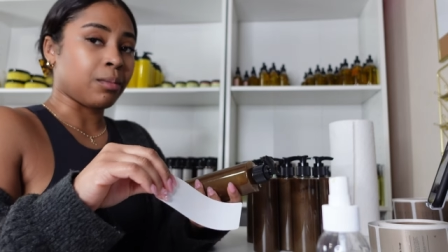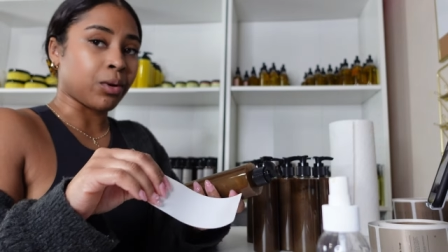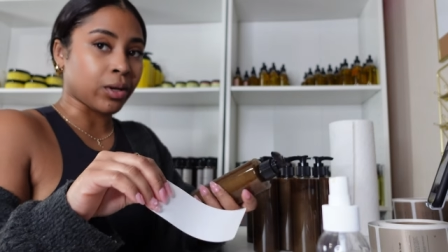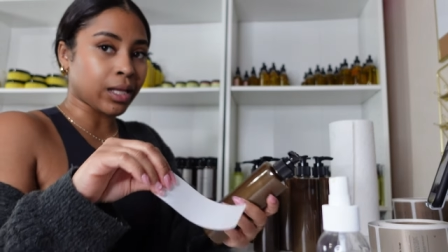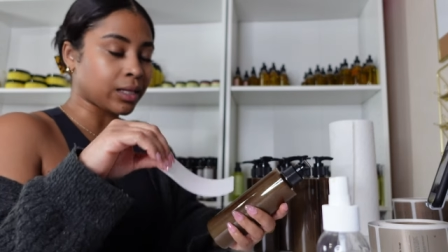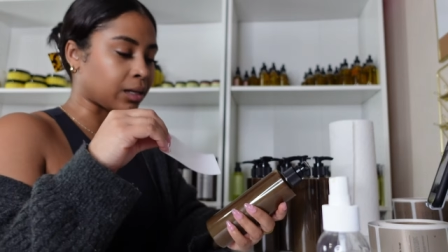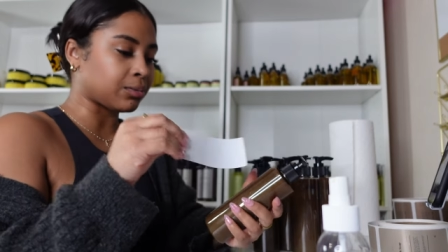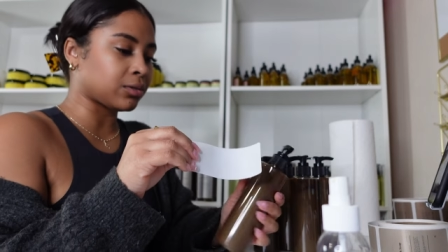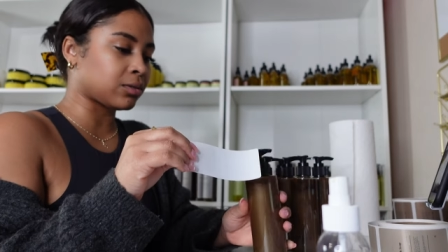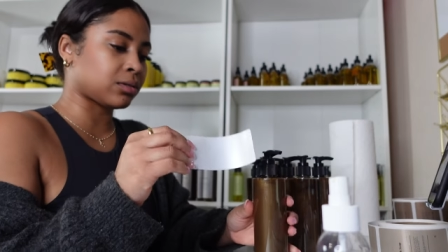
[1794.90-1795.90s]
But all my
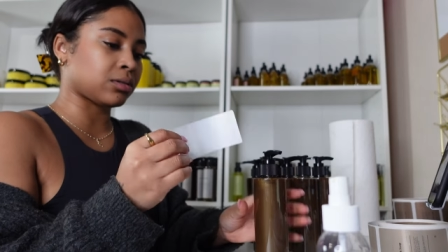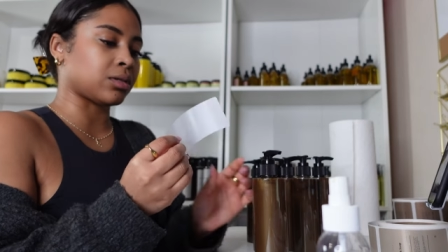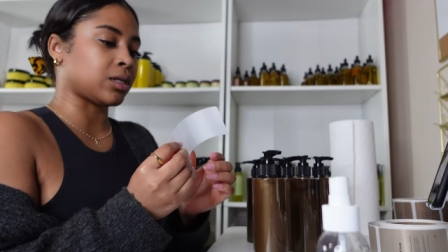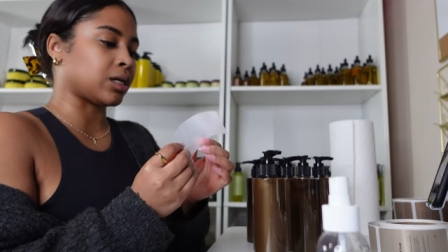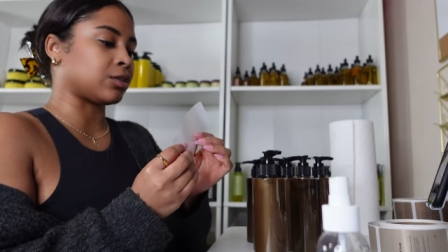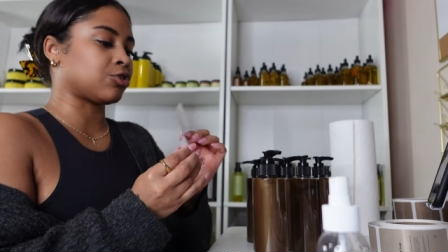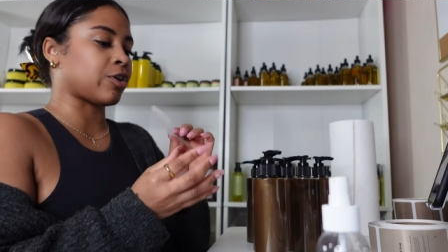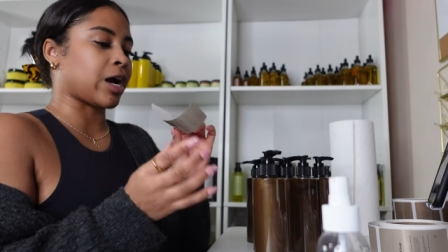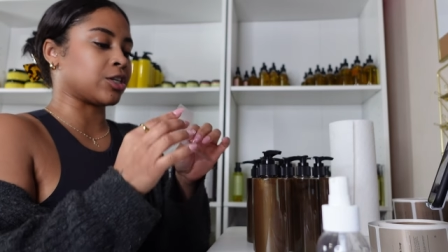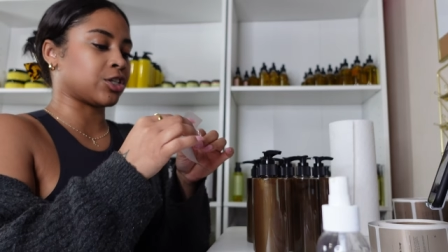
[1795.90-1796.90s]
labels are like
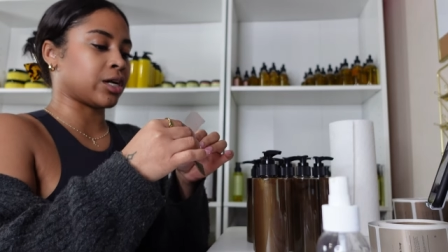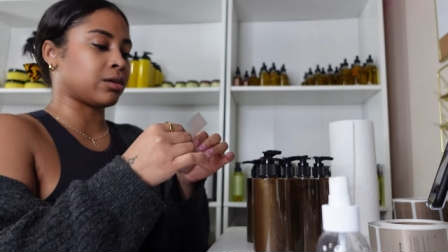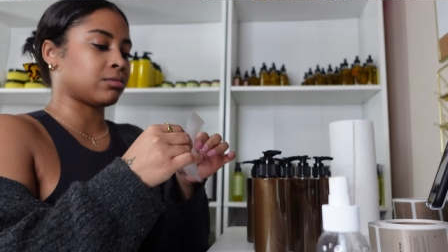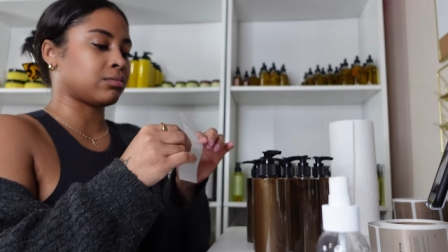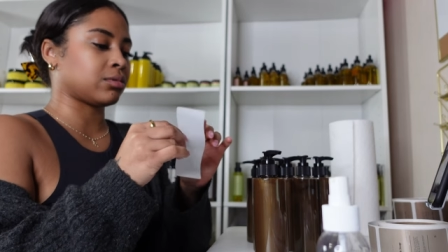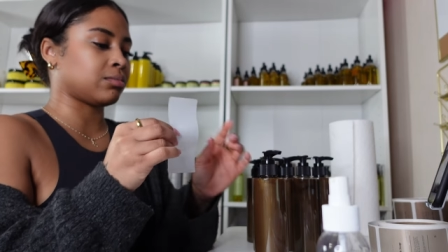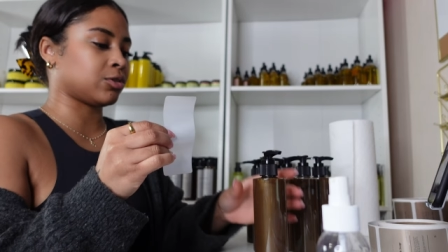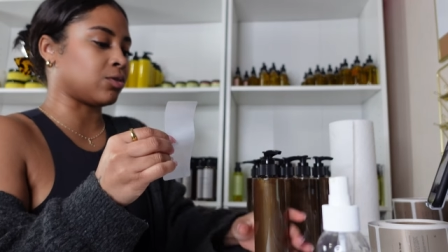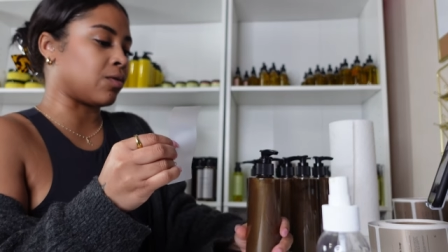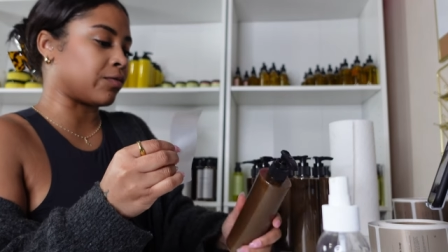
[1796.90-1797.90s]
trash now. I'm
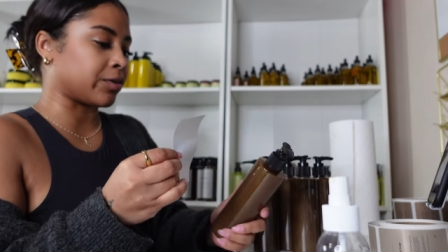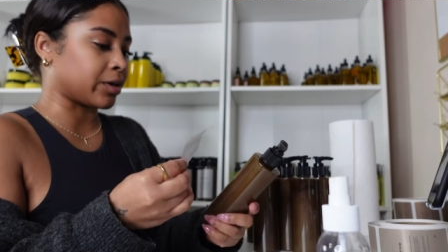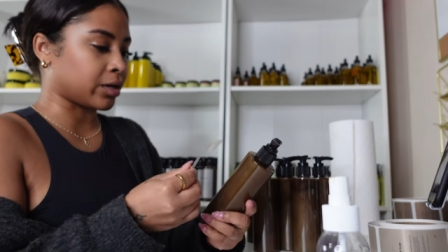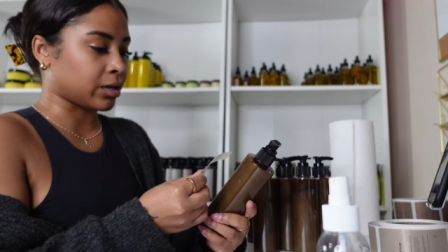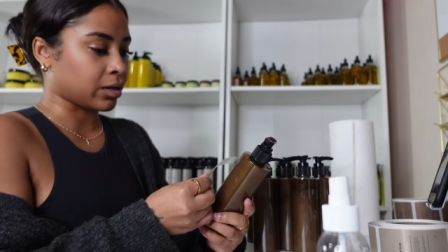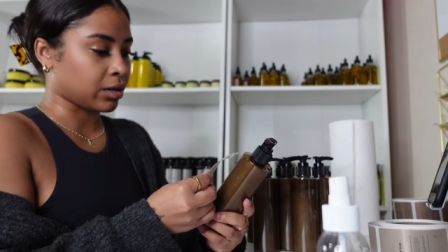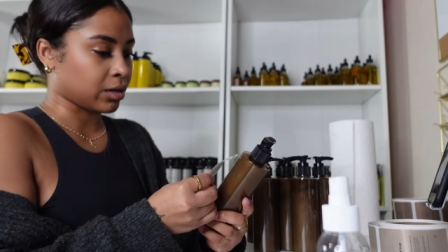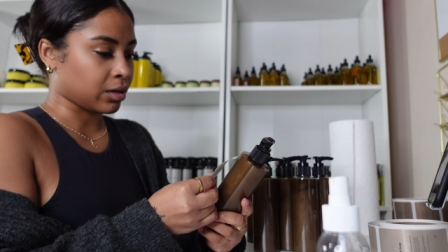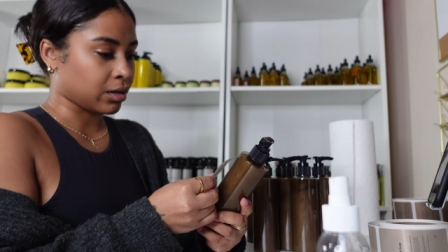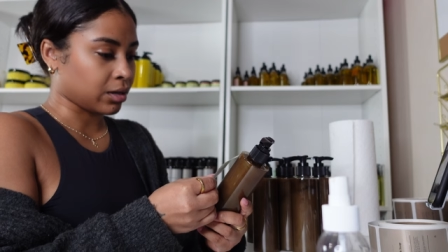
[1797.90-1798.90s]
so over it.
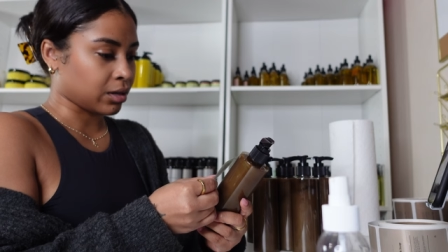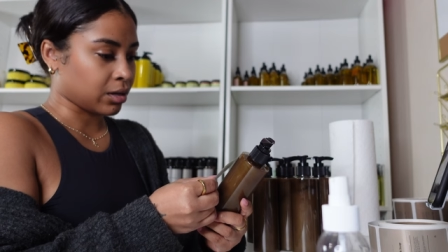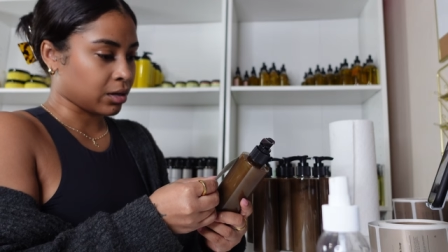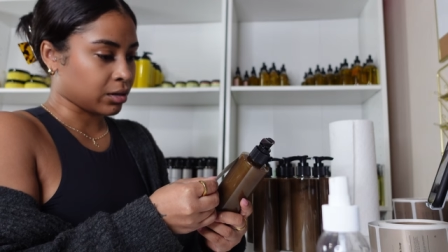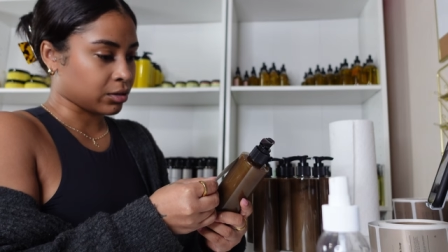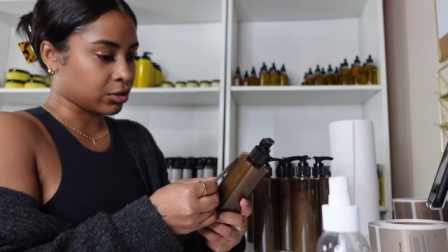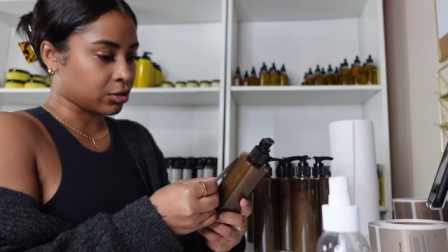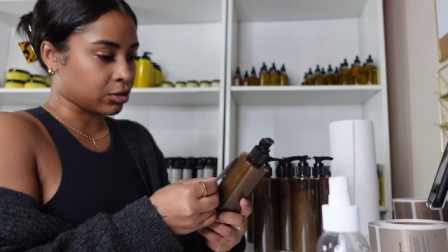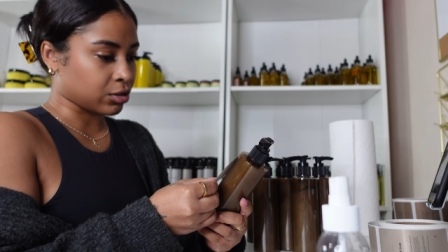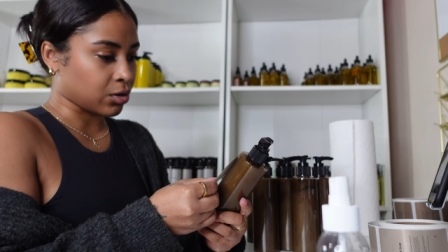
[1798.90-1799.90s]

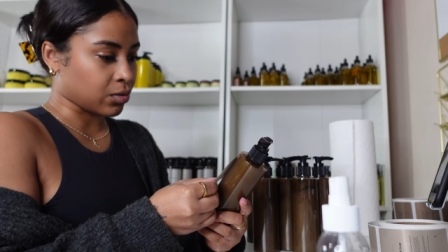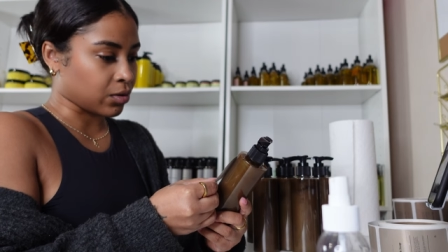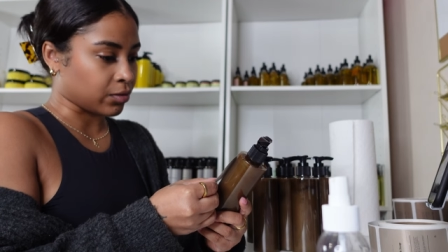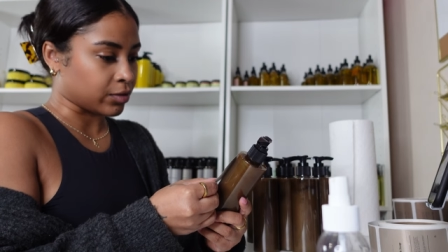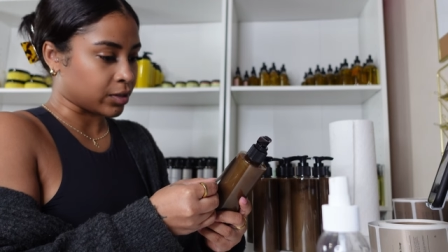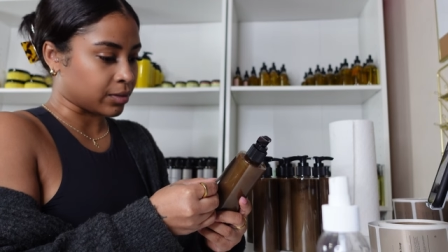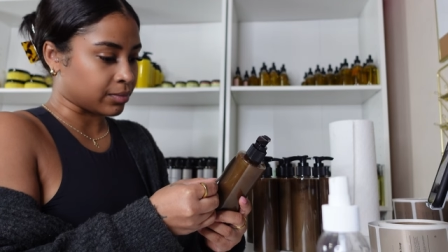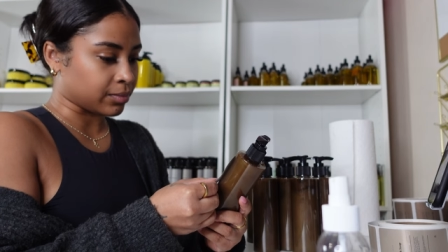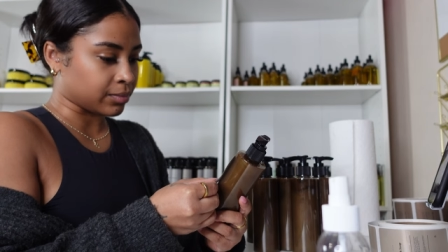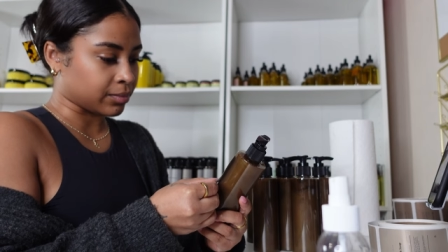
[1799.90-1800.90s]
So over them.